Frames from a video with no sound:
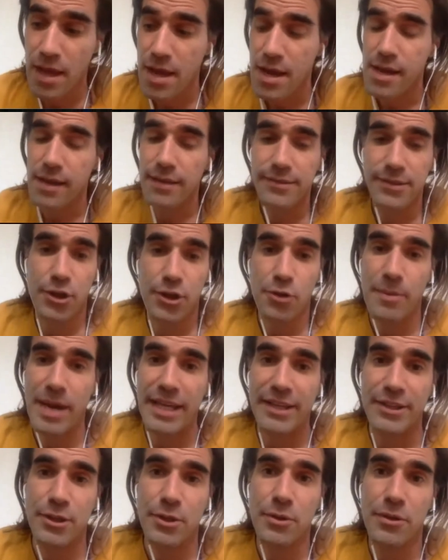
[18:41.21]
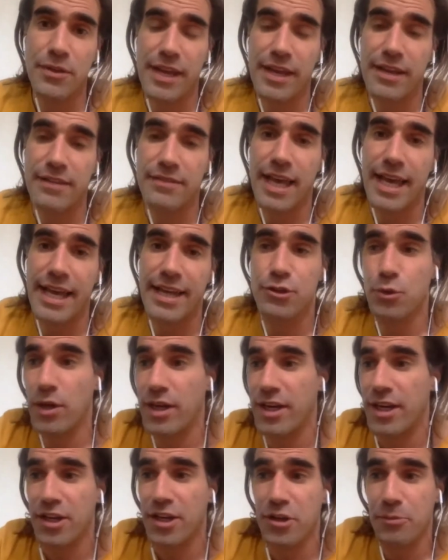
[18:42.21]
So, you may do things like
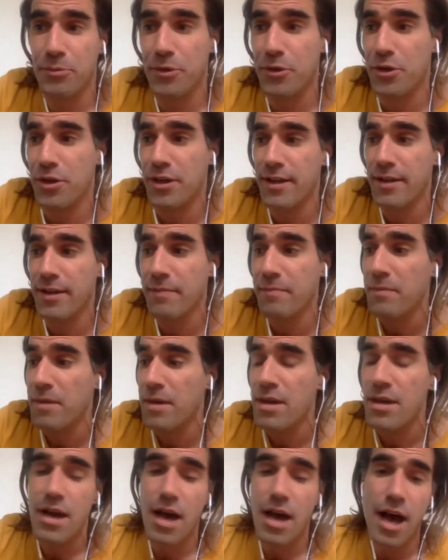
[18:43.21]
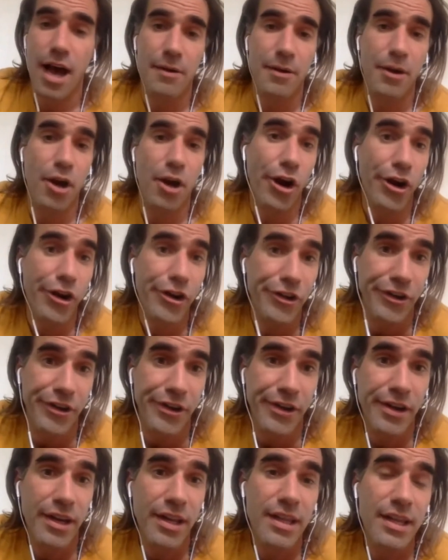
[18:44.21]
join a community um,
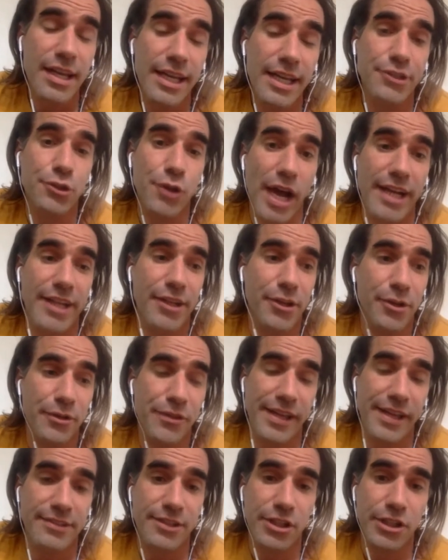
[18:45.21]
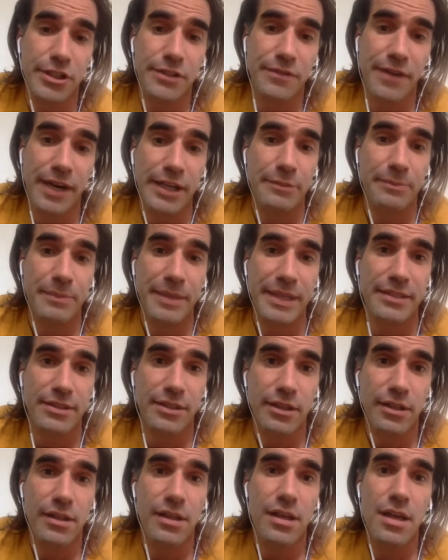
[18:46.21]
garden and try to do things that are
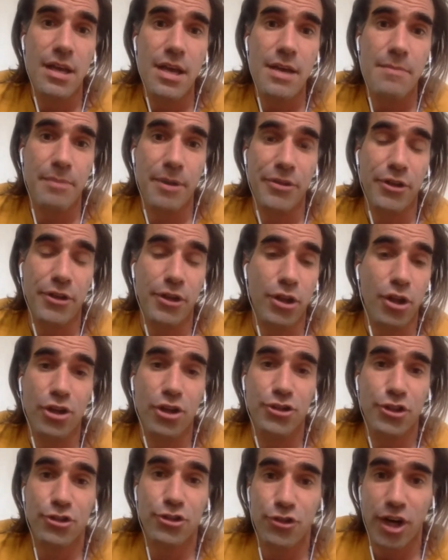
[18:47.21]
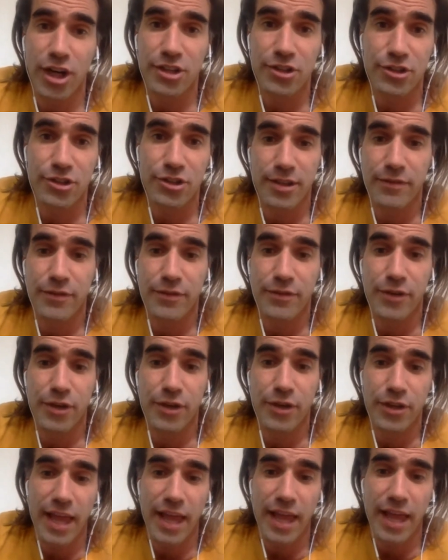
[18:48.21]
environmental, but the larger structures of
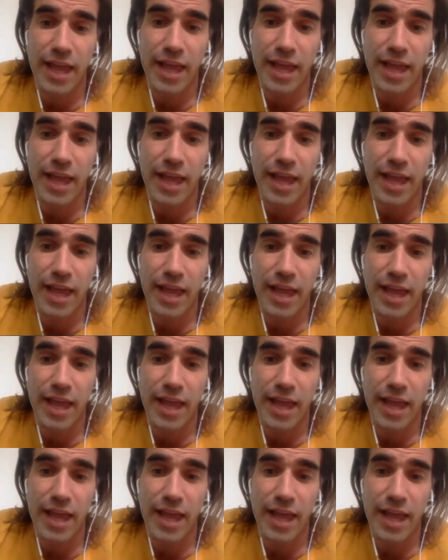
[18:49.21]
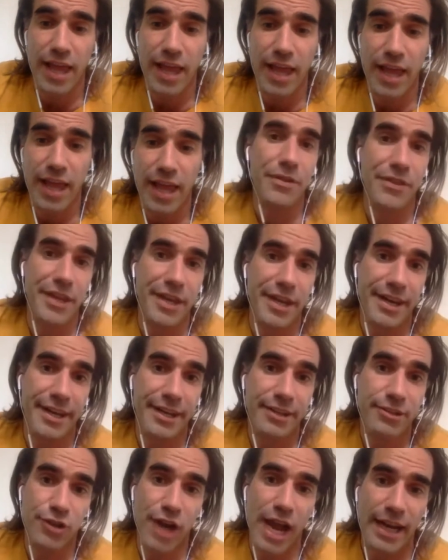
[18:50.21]
your life are still embedded within
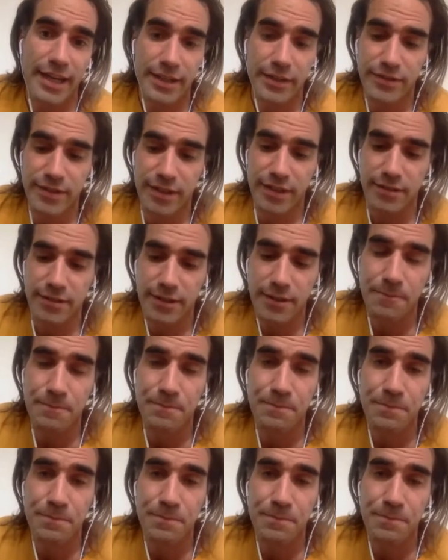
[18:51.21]
an extractive system.